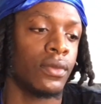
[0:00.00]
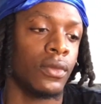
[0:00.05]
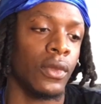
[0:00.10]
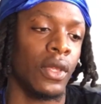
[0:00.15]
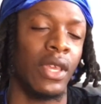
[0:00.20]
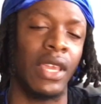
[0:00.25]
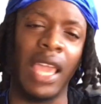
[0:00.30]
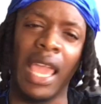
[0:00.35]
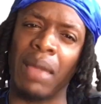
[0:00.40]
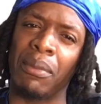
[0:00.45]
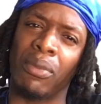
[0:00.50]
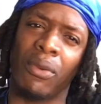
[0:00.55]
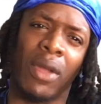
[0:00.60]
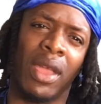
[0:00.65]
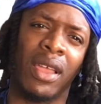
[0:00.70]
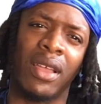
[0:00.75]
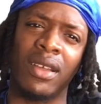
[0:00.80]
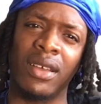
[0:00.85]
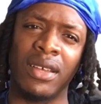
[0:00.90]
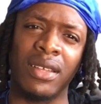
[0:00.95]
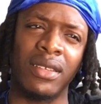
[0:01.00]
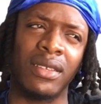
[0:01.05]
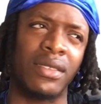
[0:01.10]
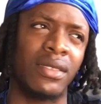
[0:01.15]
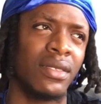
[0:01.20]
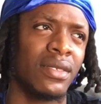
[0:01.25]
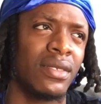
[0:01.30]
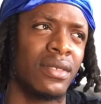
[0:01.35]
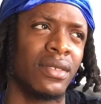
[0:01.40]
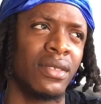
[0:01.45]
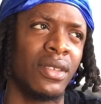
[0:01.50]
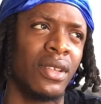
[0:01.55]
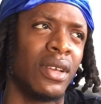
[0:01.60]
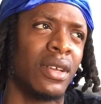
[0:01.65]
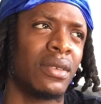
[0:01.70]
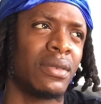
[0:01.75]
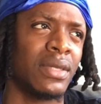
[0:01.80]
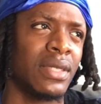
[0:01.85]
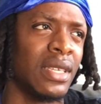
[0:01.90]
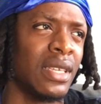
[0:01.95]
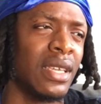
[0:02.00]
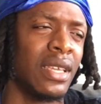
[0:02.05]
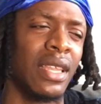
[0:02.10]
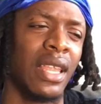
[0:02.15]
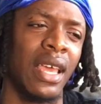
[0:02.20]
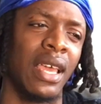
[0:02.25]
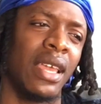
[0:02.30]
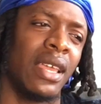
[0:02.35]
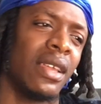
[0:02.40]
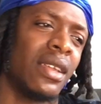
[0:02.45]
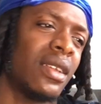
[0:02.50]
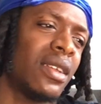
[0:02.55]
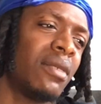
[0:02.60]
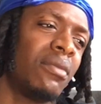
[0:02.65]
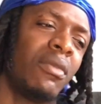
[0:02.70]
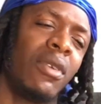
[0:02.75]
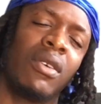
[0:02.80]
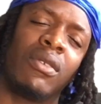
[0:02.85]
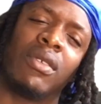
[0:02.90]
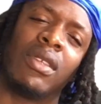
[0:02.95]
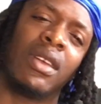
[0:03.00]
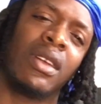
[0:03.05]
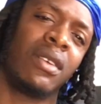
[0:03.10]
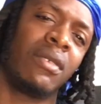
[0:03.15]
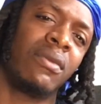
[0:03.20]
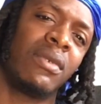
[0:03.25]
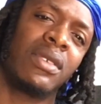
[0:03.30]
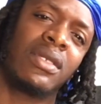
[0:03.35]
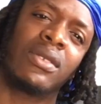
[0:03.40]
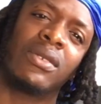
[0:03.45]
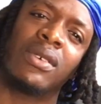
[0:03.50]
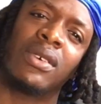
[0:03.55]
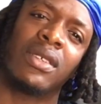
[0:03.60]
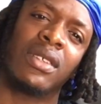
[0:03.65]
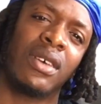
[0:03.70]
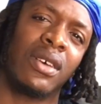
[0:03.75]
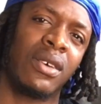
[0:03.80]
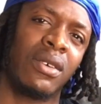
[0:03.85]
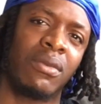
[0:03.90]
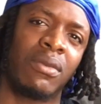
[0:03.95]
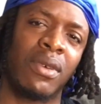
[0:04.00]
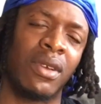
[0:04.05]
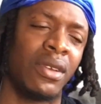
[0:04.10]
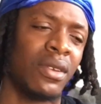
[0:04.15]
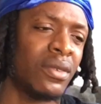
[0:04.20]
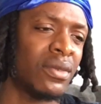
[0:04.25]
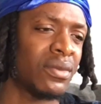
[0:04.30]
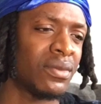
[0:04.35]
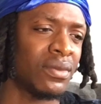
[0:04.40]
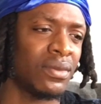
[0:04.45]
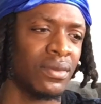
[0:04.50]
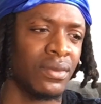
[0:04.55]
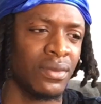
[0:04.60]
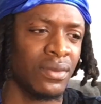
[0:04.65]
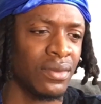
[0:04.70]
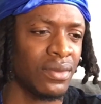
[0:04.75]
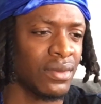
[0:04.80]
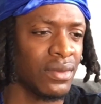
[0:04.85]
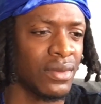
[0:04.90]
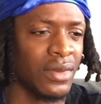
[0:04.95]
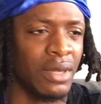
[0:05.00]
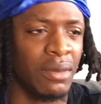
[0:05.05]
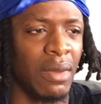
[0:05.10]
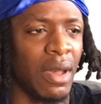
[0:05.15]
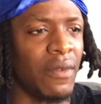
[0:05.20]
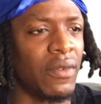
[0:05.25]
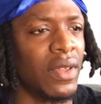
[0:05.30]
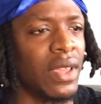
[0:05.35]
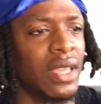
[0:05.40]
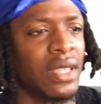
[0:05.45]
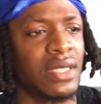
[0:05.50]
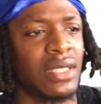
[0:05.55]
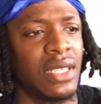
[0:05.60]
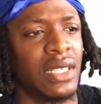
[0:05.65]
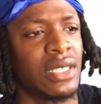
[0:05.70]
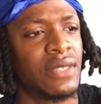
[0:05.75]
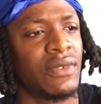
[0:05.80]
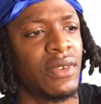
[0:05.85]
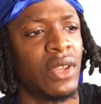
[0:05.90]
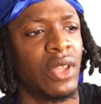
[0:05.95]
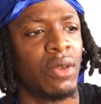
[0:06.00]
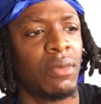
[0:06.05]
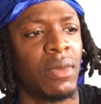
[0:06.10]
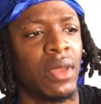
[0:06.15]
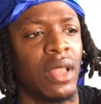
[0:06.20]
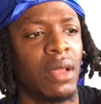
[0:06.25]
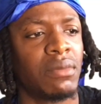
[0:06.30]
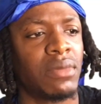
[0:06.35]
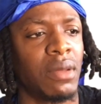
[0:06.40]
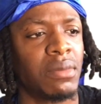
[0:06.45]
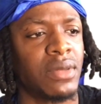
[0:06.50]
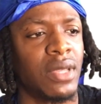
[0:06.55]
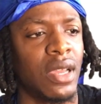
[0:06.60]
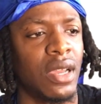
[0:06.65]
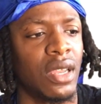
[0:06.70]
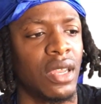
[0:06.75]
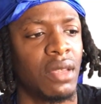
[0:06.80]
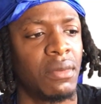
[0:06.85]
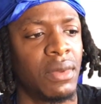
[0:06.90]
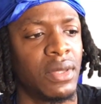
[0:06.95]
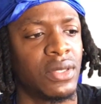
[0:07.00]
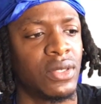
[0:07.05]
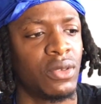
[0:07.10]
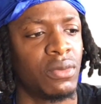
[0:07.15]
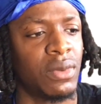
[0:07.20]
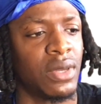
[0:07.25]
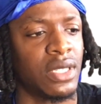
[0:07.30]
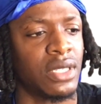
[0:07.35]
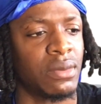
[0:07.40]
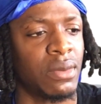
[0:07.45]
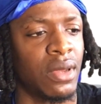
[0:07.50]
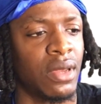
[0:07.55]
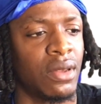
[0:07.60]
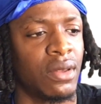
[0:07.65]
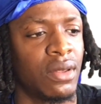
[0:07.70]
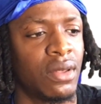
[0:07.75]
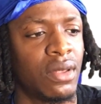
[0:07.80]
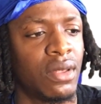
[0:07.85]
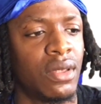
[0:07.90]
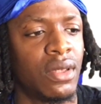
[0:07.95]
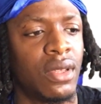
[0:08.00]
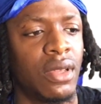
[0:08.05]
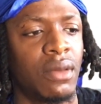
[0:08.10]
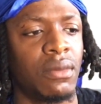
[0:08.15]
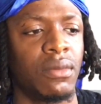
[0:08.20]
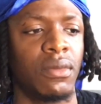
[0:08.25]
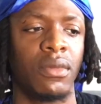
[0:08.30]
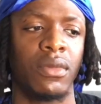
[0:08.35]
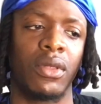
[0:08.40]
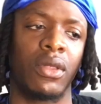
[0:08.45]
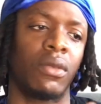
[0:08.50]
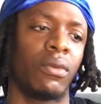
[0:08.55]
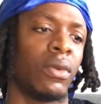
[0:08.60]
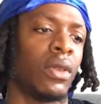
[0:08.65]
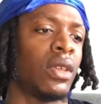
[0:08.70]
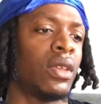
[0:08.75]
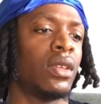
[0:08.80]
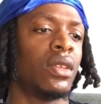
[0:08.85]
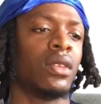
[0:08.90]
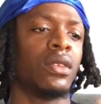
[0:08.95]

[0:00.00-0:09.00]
He can't prank her. You know what I'm saying? Like, come on now. What's going on, bro? But I forget to this video, man. I'm talking a little bit too much, bro. 3,